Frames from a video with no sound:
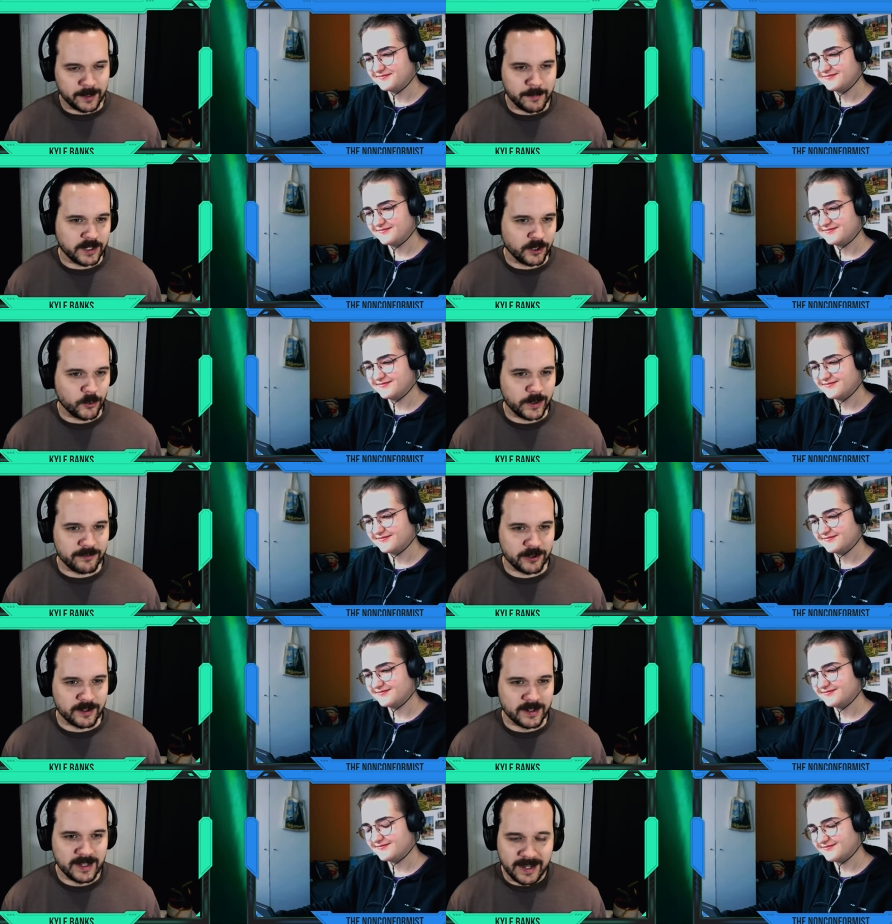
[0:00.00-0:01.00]
Speaker 1: running out of money or
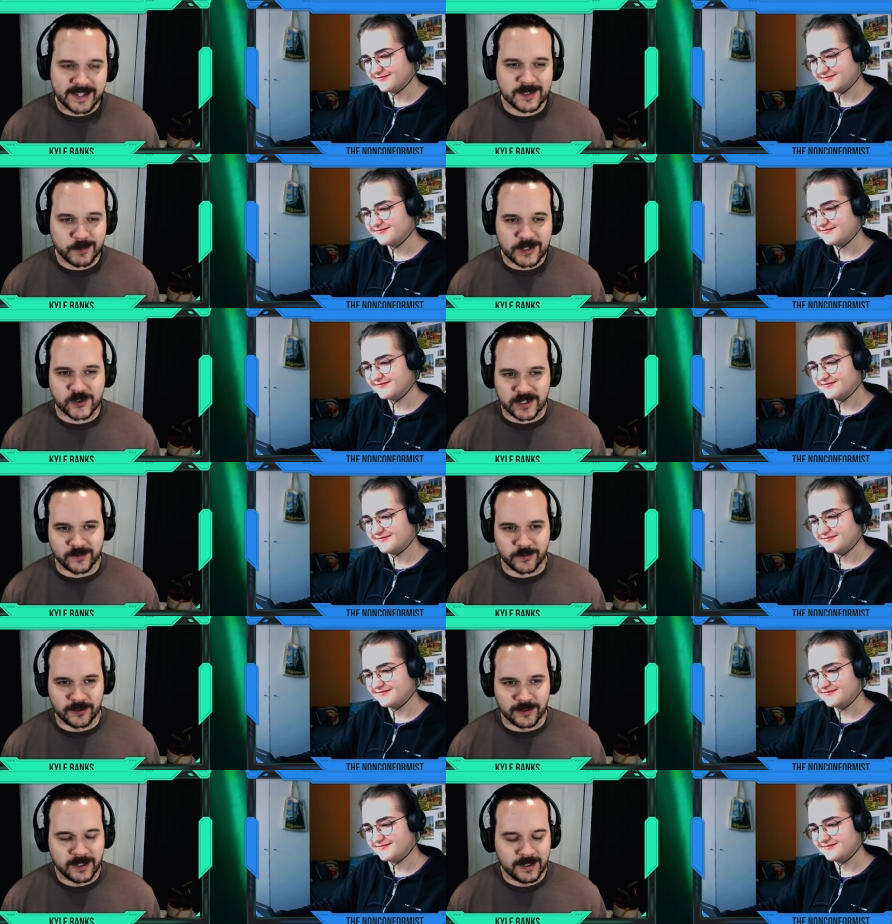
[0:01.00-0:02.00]
whatever, it gets pretty
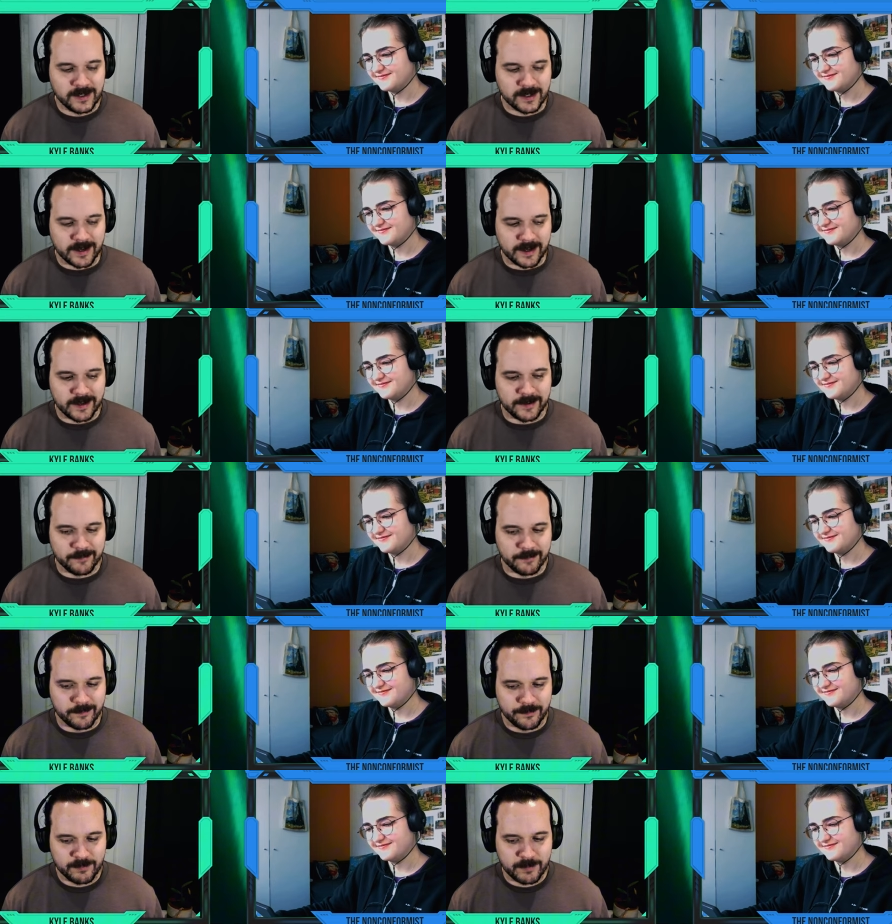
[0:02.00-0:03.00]
stressful. Um,
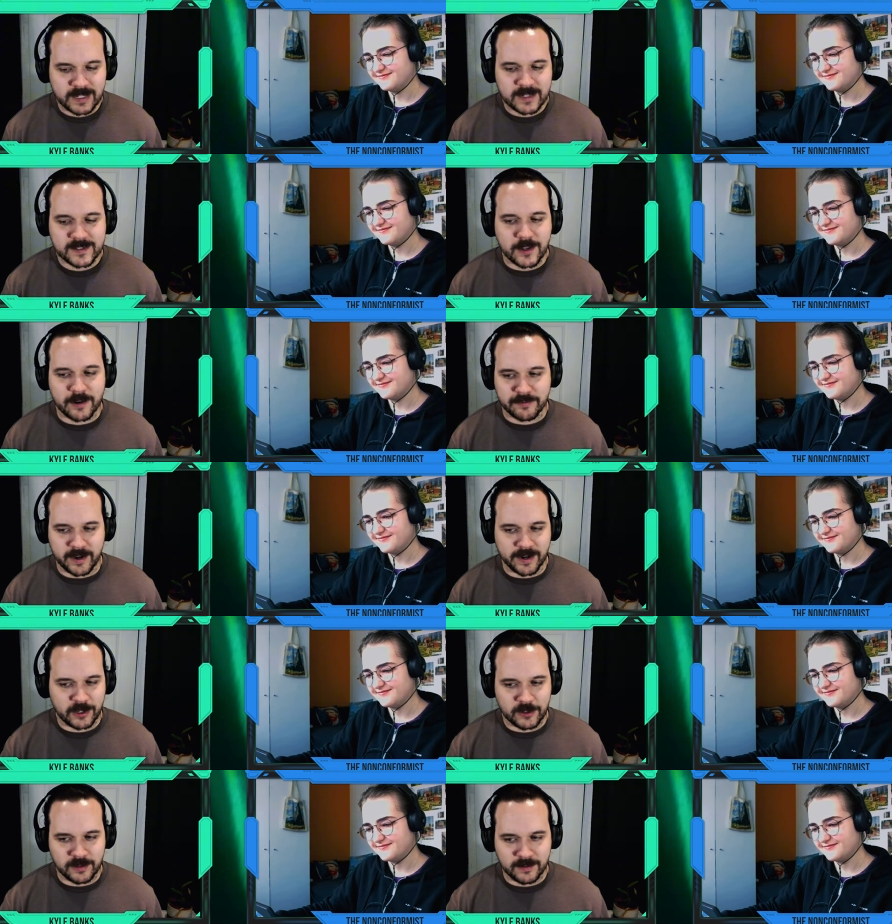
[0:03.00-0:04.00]
but it is a lot of fun.
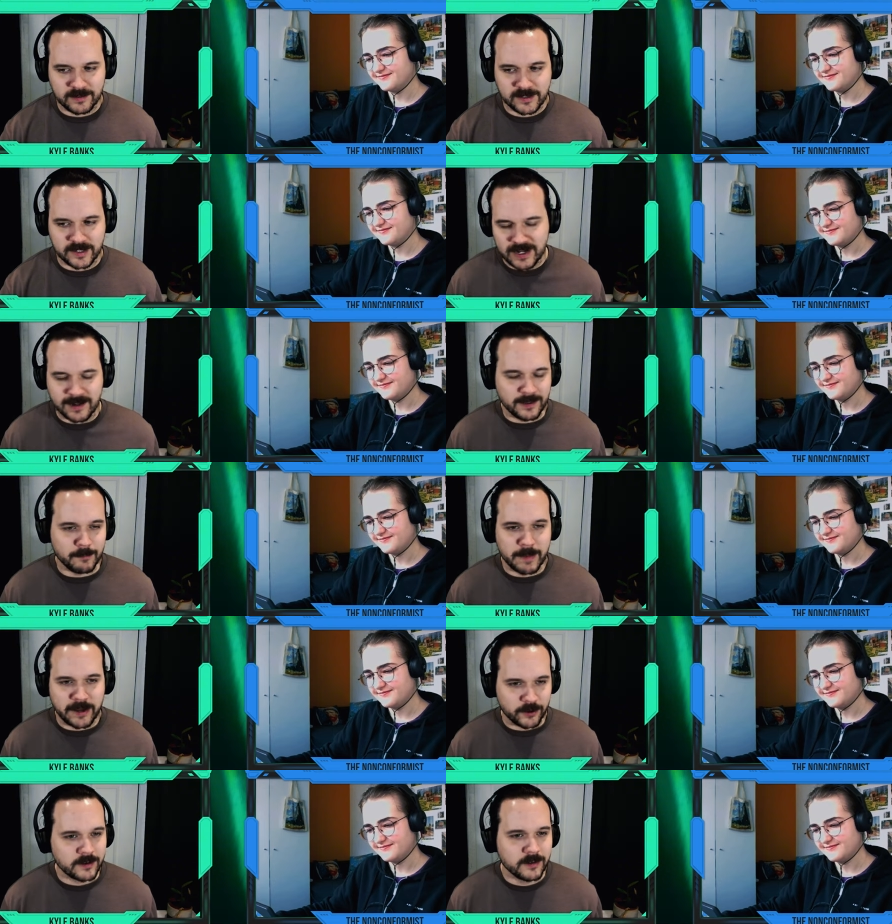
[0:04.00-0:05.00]
I couldn't imagine anything
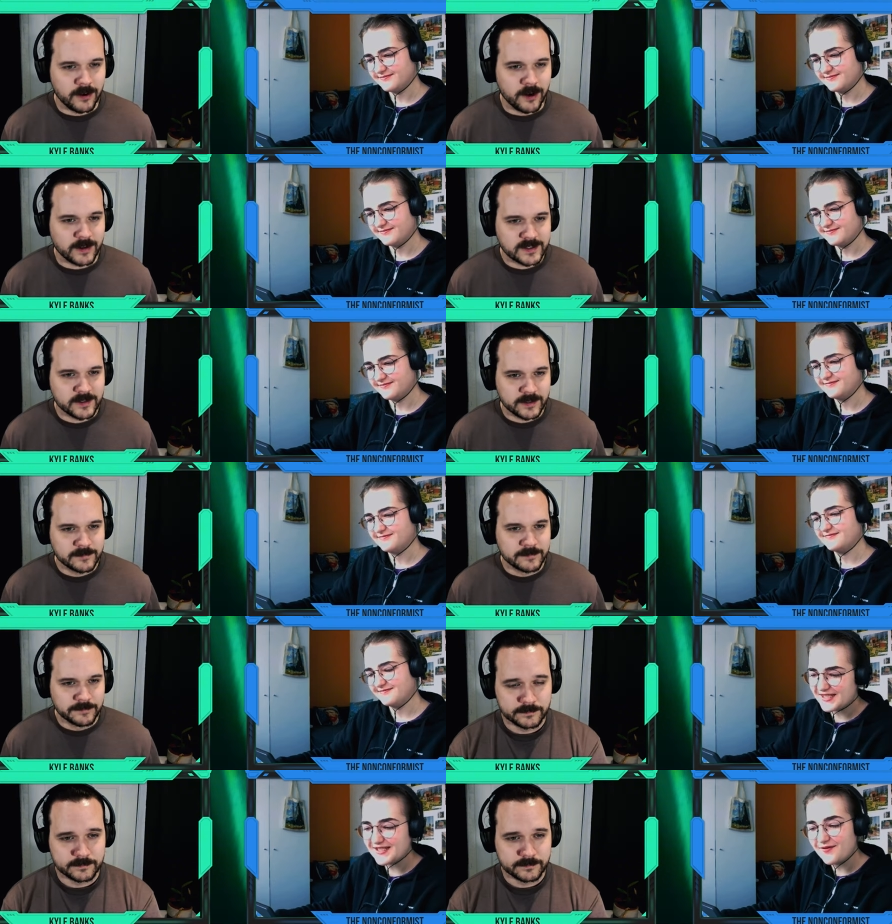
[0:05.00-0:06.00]
better, honestly.
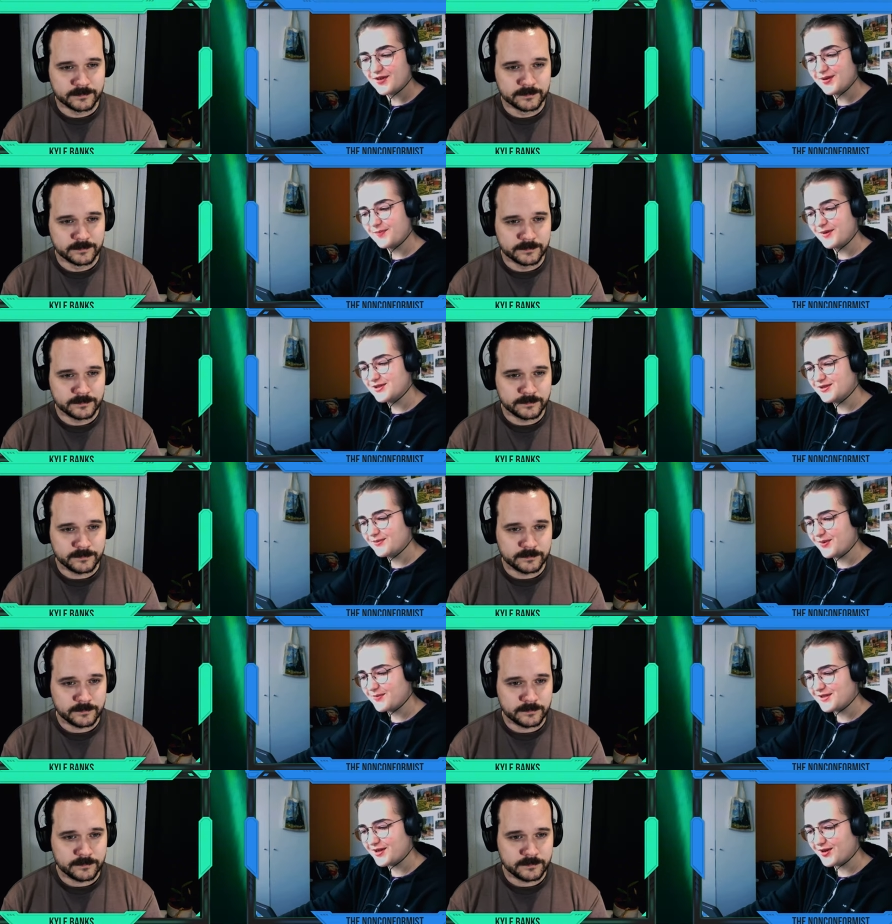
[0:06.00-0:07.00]
Speaker 2: Since I'm very
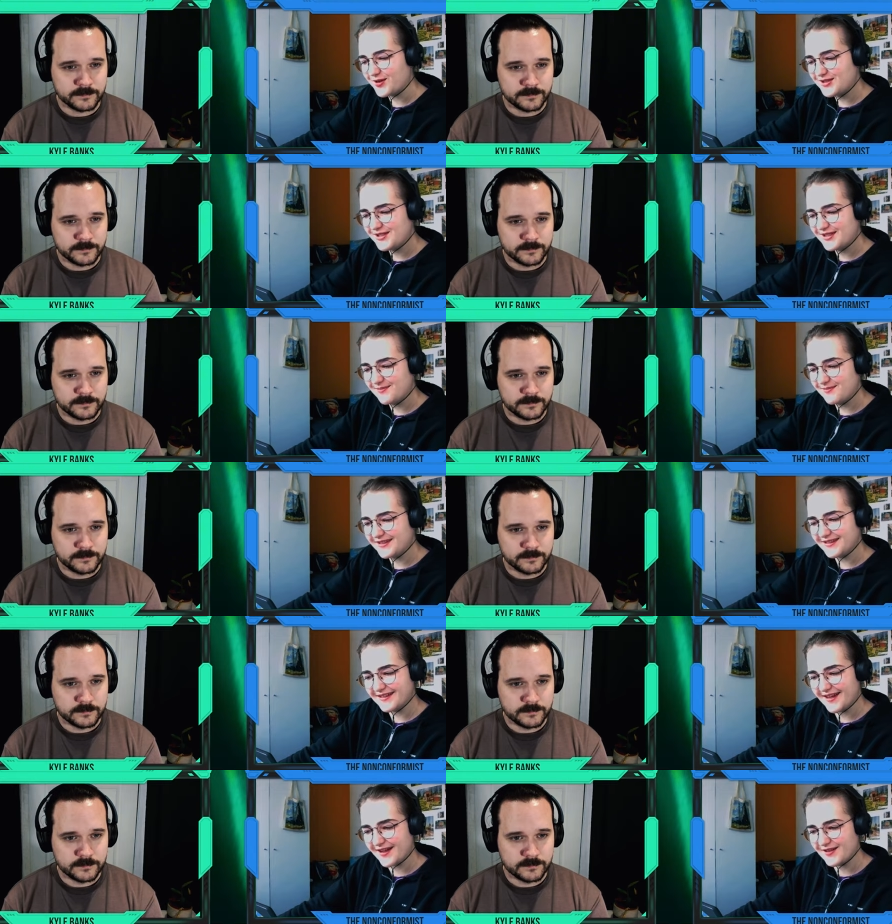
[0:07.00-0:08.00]
passionate about
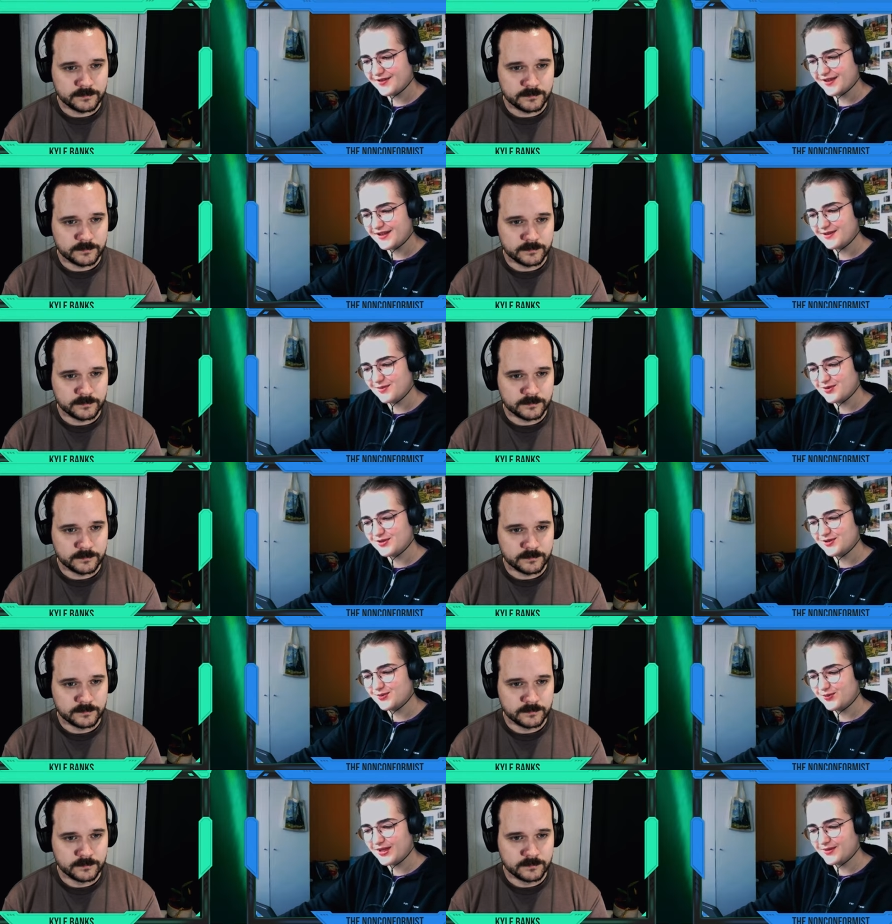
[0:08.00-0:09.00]
psychology, mental health, and
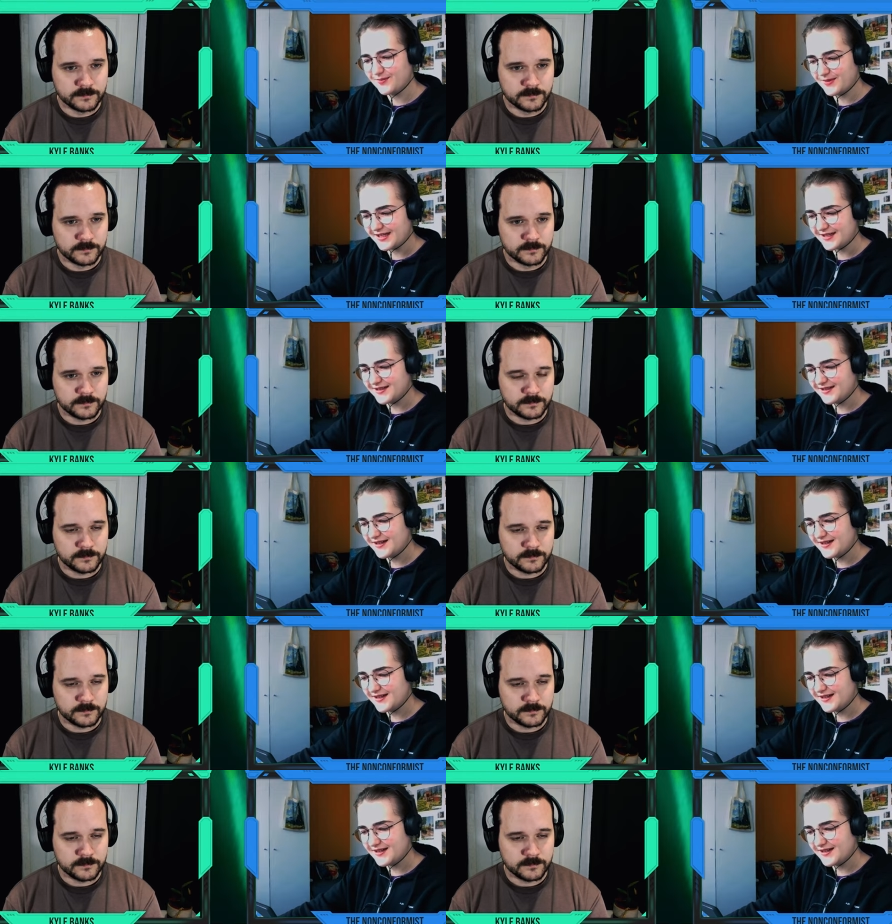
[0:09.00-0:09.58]
emotional well